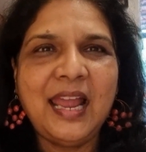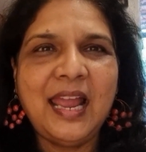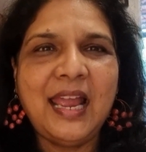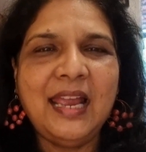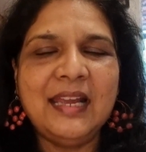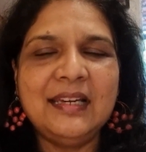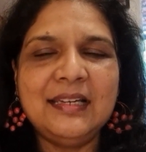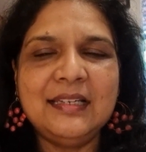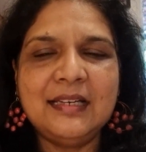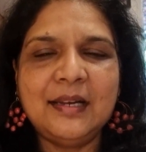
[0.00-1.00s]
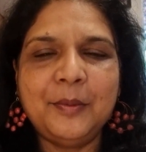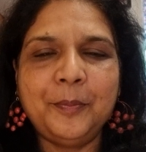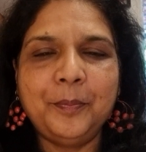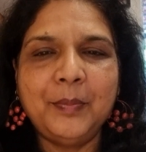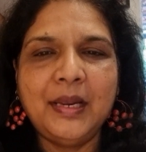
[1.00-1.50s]
and
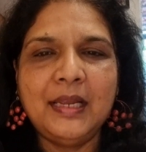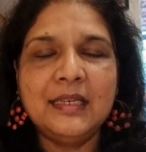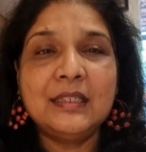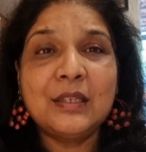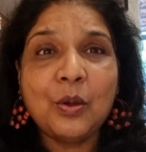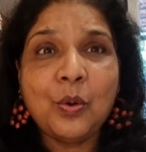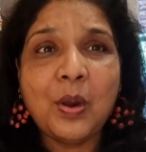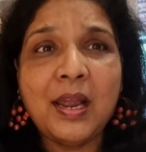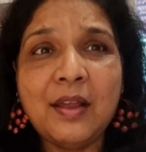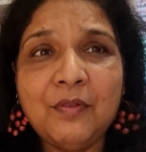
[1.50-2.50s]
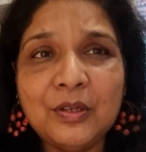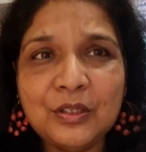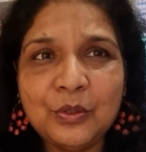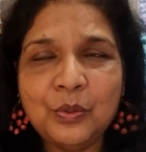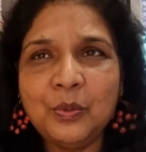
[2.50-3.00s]
um, so I have
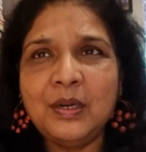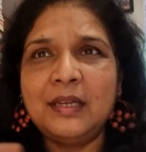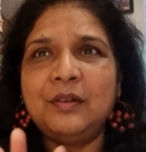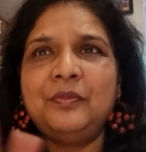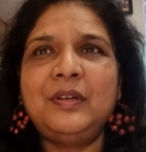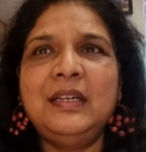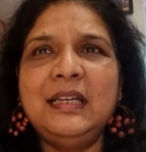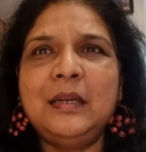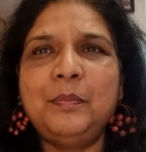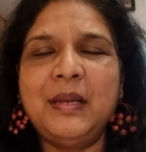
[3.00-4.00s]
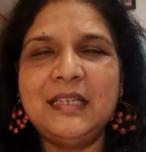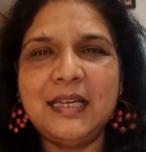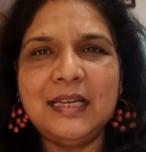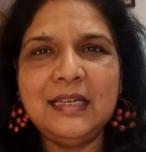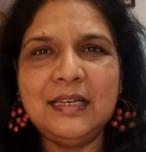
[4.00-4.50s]
also kind of cleaned up my
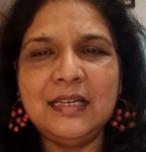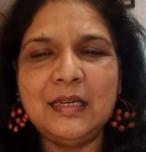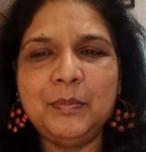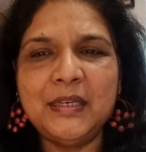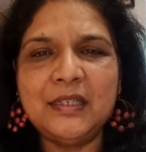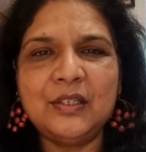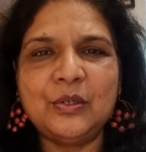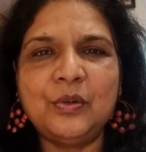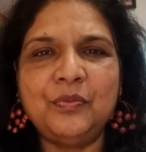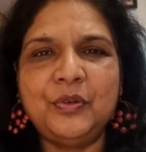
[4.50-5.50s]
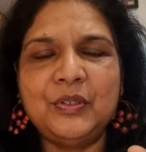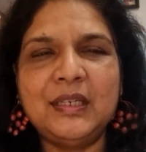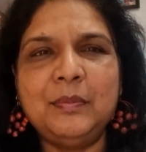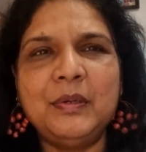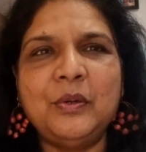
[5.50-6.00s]
channel a little bit so if you
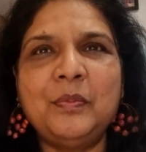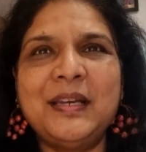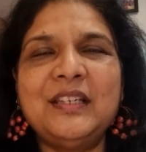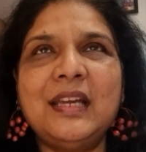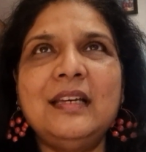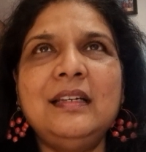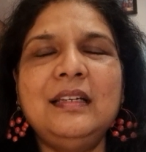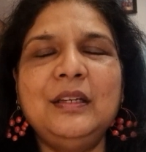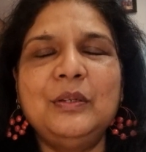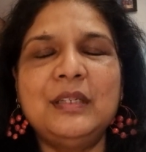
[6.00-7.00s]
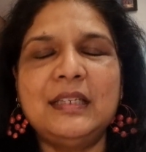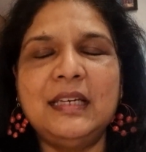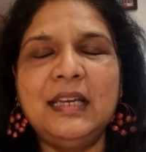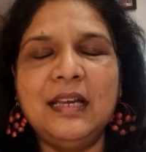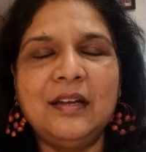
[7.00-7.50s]
see below my channel you'll
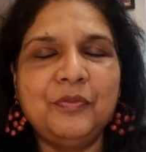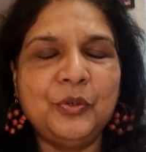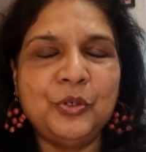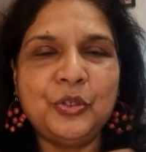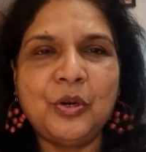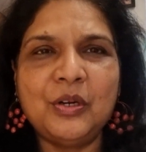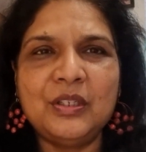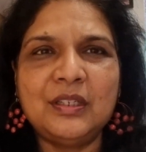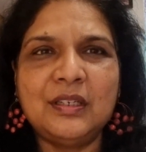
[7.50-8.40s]
see a few short